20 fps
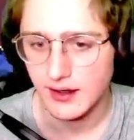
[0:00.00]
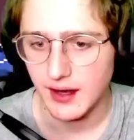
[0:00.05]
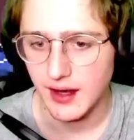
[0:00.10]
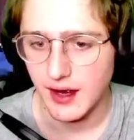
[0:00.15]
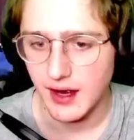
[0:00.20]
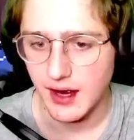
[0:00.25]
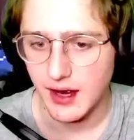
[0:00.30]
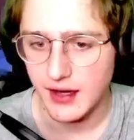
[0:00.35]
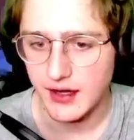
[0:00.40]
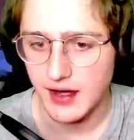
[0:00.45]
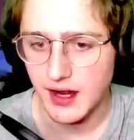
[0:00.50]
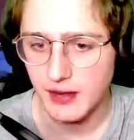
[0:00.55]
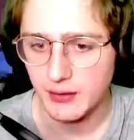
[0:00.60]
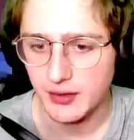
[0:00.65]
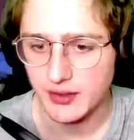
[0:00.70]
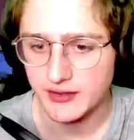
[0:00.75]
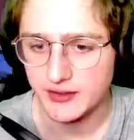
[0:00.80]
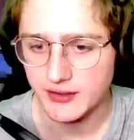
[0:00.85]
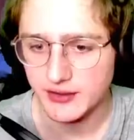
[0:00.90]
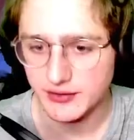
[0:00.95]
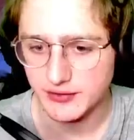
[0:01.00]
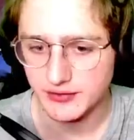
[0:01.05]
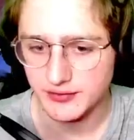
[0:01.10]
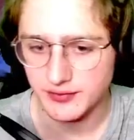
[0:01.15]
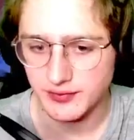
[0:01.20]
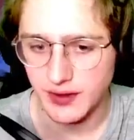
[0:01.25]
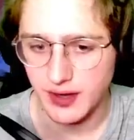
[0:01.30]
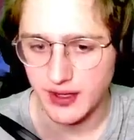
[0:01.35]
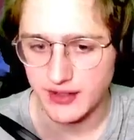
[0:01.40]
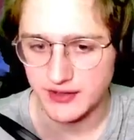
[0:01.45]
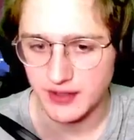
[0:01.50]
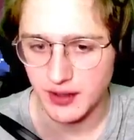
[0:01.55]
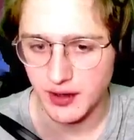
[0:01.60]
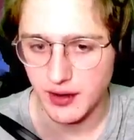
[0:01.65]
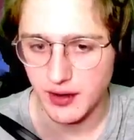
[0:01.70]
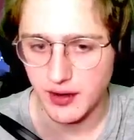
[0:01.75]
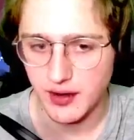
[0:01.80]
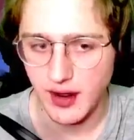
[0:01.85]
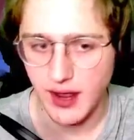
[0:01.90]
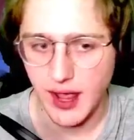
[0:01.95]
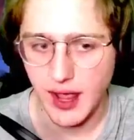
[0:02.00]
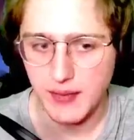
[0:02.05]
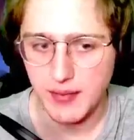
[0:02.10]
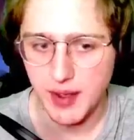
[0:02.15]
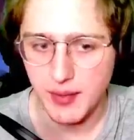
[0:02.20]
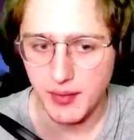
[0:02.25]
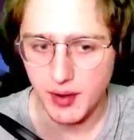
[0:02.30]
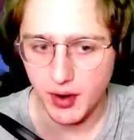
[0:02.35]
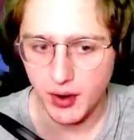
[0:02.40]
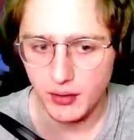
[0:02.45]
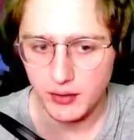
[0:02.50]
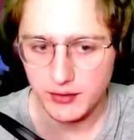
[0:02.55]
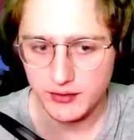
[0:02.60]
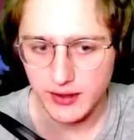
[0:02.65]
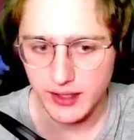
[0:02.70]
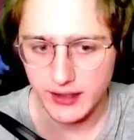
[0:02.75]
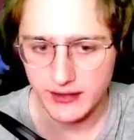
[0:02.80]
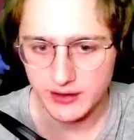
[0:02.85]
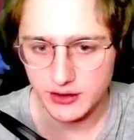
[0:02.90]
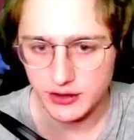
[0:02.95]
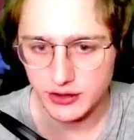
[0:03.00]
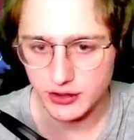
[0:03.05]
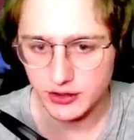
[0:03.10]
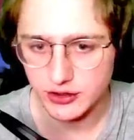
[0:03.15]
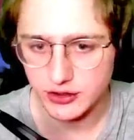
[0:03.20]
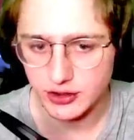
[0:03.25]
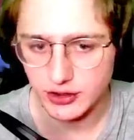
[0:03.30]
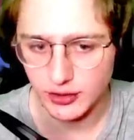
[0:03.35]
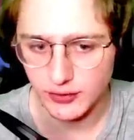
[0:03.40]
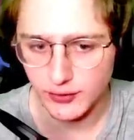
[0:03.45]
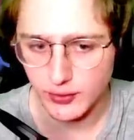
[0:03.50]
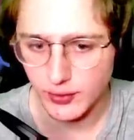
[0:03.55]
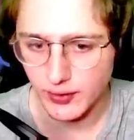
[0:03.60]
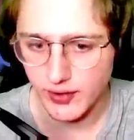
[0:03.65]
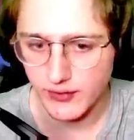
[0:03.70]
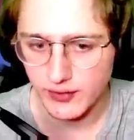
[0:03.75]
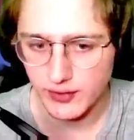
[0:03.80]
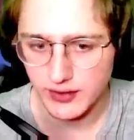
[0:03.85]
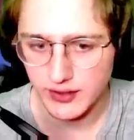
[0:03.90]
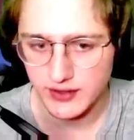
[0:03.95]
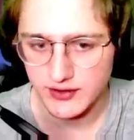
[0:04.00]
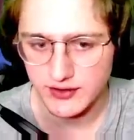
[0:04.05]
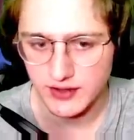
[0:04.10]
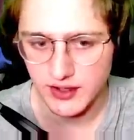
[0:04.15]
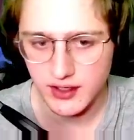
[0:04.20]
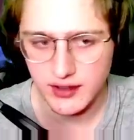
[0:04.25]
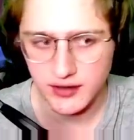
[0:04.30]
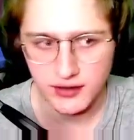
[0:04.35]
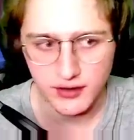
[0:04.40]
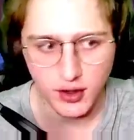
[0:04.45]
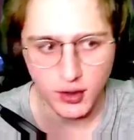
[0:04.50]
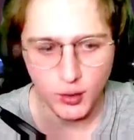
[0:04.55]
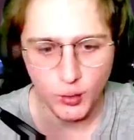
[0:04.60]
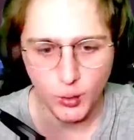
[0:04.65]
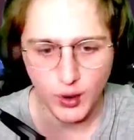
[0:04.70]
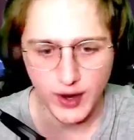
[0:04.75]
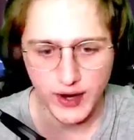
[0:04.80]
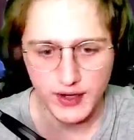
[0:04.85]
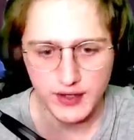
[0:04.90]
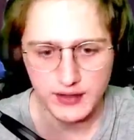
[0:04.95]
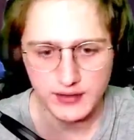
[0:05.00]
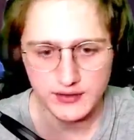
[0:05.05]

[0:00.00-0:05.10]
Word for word: I did not realize it's a... It's a MMO? Like, there's a server where everyone gets on? No way.